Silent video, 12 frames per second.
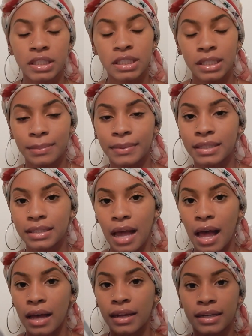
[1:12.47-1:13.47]
was cheapest
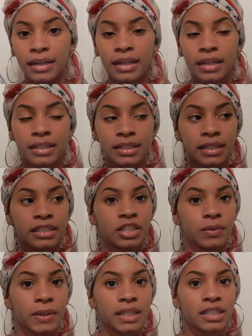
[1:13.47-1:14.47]
on
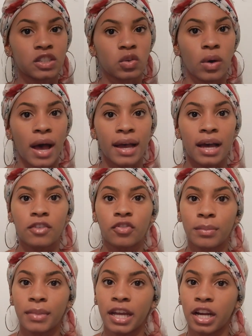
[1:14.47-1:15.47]
Sista Wigs, so I got it
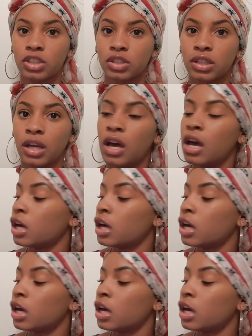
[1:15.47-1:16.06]
from theirs.